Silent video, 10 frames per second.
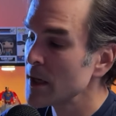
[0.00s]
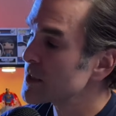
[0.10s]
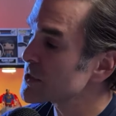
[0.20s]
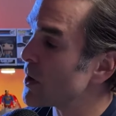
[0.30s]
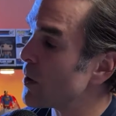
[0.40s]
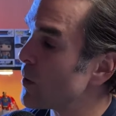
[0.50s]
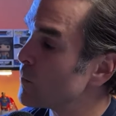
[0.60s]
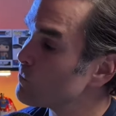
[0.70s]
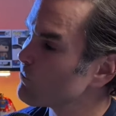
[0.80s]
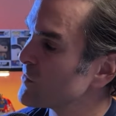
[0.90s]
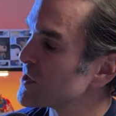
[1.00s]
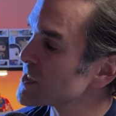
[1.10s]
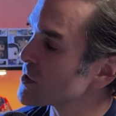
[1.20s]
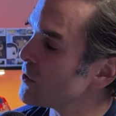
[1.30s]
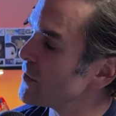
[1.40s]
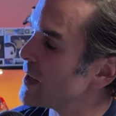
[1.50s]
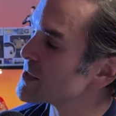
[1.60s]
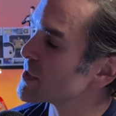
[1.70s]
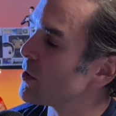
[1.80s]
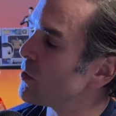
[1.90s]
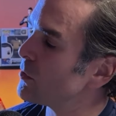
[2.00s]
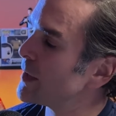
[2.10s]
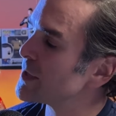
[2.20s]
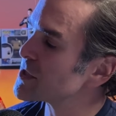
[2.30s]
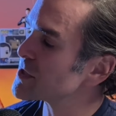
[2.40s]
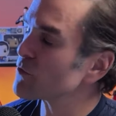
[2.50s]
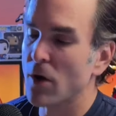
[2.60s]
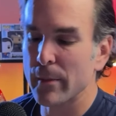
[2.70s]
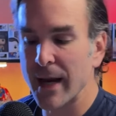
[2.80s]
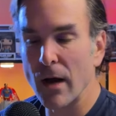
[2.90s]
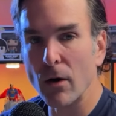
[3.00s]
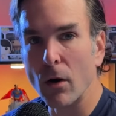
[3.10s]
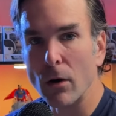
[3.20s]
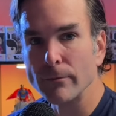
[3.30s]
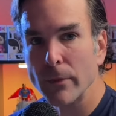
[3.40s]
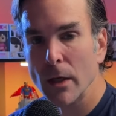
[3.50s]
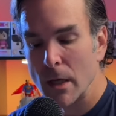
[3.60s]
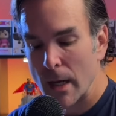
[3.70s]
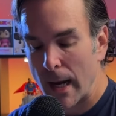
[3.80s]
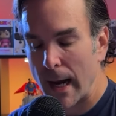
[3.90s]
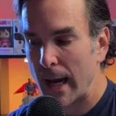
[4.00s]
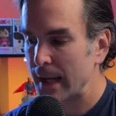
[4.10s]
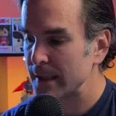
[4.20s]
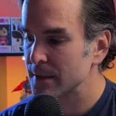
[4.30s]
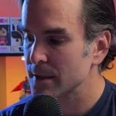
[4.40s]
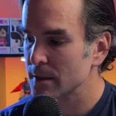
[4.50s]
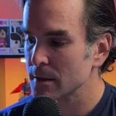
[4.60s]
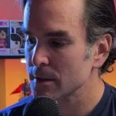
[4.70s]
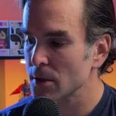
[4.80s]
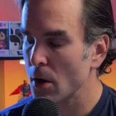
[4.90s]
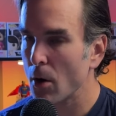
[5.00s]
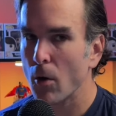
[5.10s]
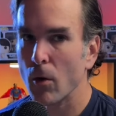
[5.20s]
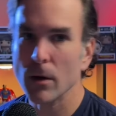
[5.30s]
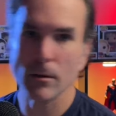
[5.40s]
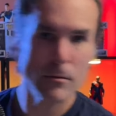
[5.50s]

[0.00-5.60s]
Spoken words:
So this is called Isocol, and it's just a rubbing alcohol. And so,